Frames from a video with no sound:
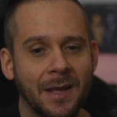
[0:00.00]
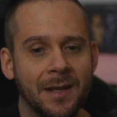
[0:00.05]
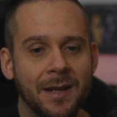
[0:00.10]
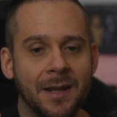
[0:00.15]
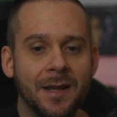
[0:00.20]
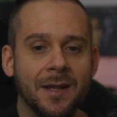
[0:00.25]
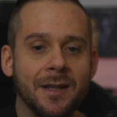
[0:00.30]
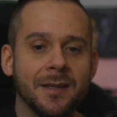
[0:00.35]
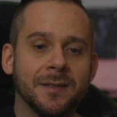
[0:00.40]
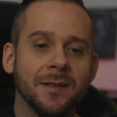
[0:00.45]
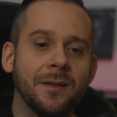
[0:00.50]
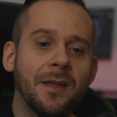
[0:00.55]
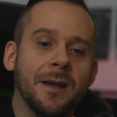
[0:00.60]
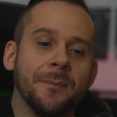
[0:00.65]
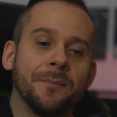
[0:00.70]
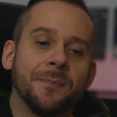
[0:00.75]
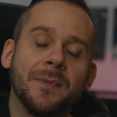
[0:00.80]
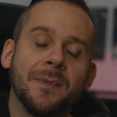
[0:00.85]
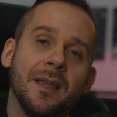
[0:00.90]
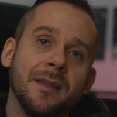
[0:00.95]
So yeah,
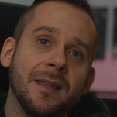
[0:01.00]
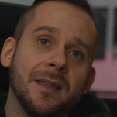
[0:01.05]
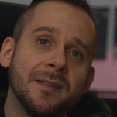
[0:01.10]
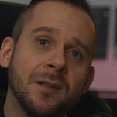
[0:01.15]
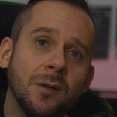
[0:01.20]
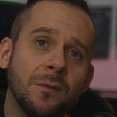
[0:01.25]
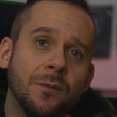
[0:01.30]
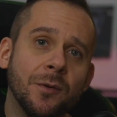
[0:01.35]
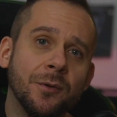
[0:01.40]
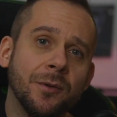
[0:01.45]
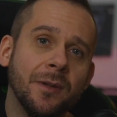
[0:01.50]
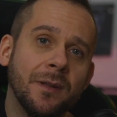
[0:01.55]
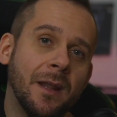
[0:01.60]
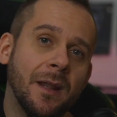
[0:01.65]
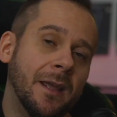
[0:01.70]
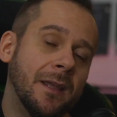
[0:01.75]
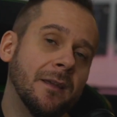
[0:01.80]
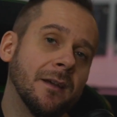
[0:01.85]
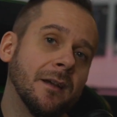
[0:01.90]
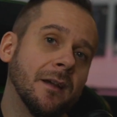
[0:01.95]
that's all for
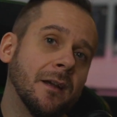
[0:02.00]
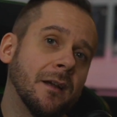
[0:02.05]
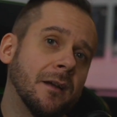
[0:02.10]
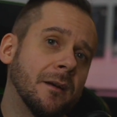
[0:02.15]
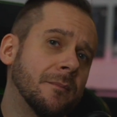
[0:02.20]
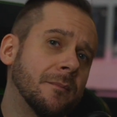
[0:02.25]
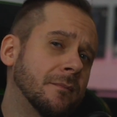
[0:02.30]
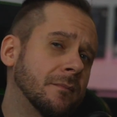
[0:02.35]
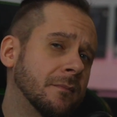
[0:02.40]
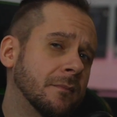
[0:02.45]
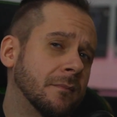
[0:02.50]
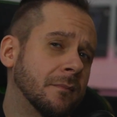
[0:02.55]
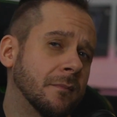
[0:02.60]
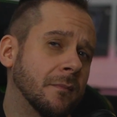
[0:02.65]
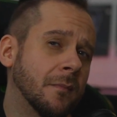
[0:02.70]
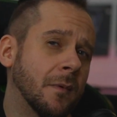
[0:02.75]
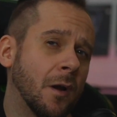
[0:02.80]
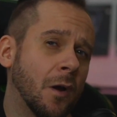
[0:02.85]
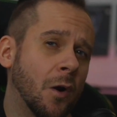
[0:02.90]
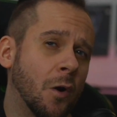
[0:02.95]
today.
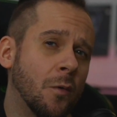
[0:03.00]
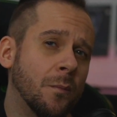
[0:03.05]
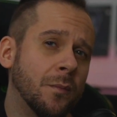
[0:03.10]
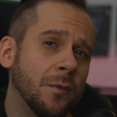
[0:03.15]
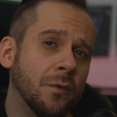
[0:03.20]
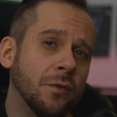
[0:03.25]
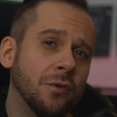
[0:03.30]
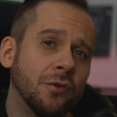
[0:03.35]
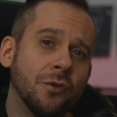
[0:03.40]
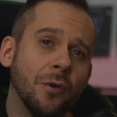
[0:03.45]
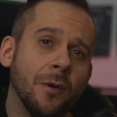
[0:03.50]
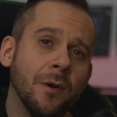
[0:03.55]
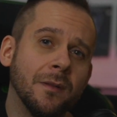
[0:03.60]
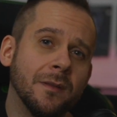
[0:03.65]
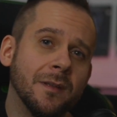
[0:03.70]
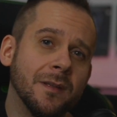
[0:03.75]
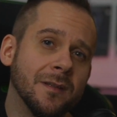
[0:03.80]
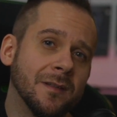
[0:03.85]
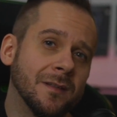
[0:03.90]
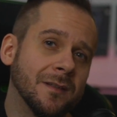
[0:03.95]
Hope you enjoyed
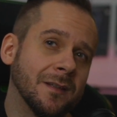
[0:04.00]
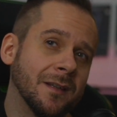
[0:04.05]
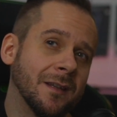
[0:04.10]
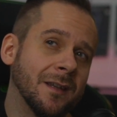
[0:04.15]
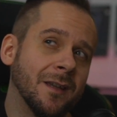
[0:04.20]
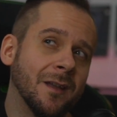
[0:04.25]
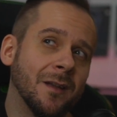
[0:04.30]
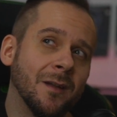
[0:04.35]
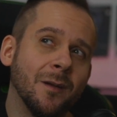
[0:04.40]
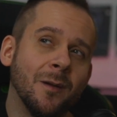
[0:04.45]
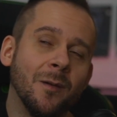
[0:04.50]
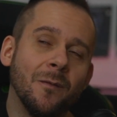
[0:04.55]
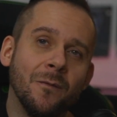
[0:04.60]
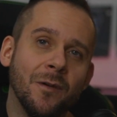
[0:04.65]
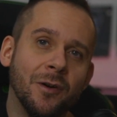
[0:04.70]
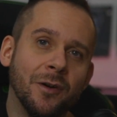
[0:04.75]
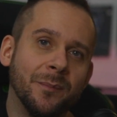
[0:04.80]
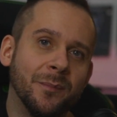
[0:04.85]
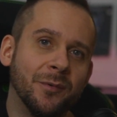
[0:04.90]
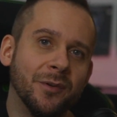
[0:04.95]
this
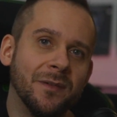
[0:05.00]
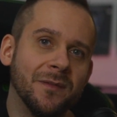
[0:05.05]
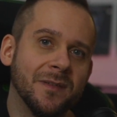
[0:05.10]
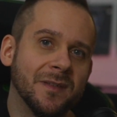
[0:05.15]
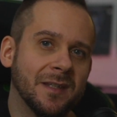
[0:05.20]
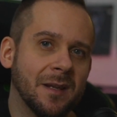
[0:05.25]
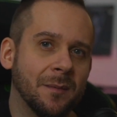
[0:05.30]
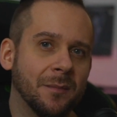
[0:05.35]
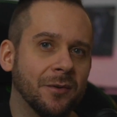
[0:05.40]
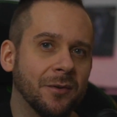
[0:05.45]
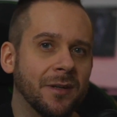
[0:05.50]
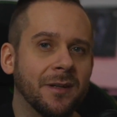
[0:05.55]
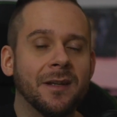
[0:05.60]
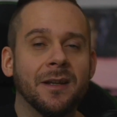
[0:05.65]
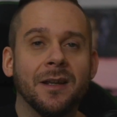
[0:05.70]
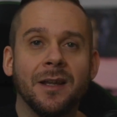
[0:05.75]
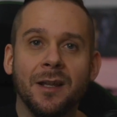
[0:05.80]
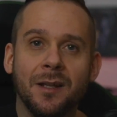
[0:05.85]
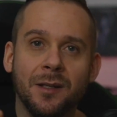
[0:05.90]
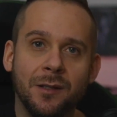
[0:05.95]
very brief summary.
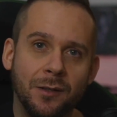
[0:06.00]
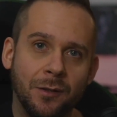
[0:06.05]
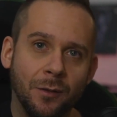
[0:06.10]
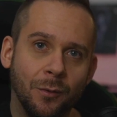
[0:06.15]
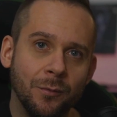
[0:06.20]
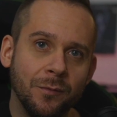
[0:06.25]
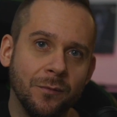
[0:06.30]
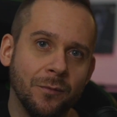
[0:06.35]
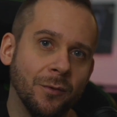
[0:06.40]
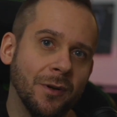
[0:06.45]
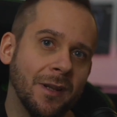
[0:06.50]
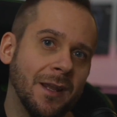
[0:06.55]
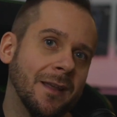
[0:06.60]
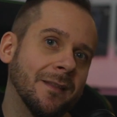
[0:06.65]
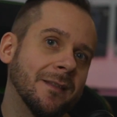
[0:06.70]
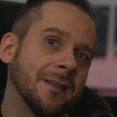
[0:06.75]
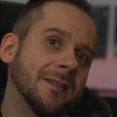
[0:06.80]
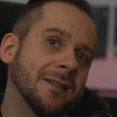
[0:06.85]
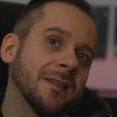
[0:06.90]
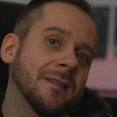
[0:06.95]
Don't forget
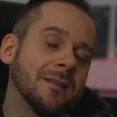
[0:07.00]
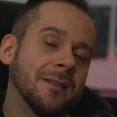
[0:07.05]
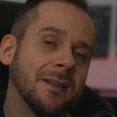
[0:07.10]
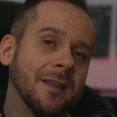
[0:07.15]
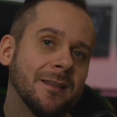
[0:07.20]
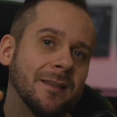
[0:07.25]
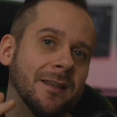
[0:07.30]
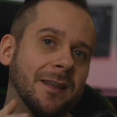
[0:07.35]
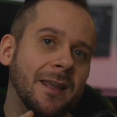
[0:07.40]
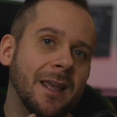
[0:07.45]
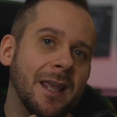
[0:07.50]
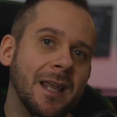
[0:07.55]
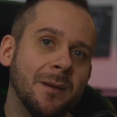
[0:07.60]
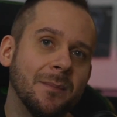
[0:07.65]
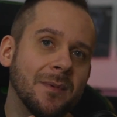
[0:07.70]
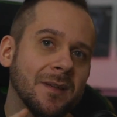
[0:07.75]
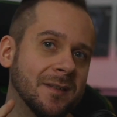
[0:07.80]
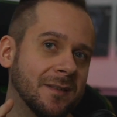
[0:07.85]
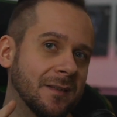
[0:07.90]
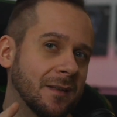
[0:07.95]
that the game
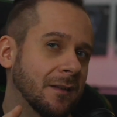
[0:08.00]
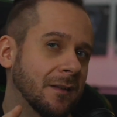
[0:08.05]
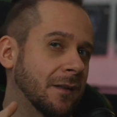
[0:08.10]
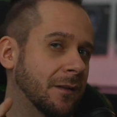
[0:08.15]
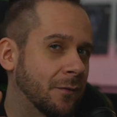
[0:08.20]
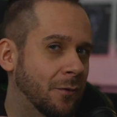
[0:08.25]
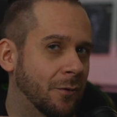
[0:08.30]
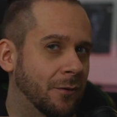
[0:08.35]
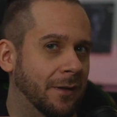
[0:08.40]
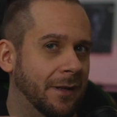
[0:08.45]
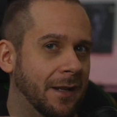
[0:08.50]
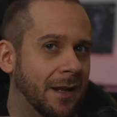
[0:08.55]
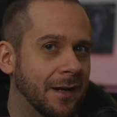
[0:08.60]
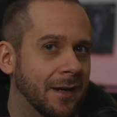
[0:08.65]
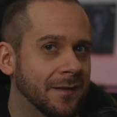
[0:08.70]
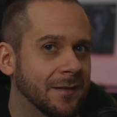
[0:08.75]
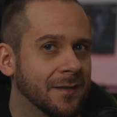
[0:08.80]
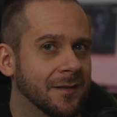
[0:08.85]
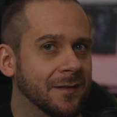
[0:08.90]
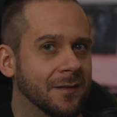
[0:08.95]
is still in early
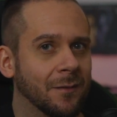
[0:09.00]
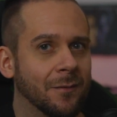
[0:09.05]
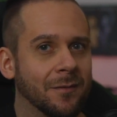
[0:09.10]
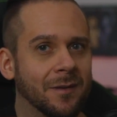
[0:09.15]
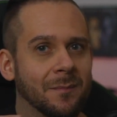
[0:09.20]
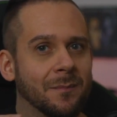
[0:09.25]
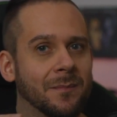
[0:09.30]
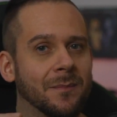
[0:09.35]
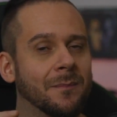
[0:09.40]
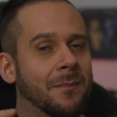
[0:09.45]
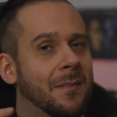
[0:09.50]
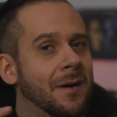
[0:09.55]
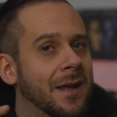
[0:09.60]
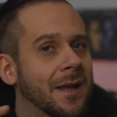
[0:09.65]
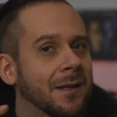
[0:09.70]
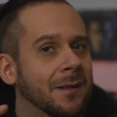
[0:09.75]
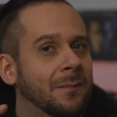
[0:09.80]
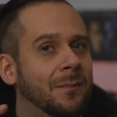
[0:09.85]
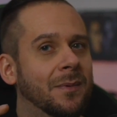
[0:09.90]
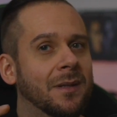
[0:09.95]
access, so there
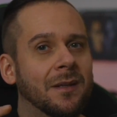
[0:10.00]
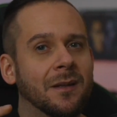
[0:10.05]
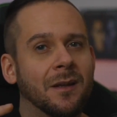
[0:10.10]
might be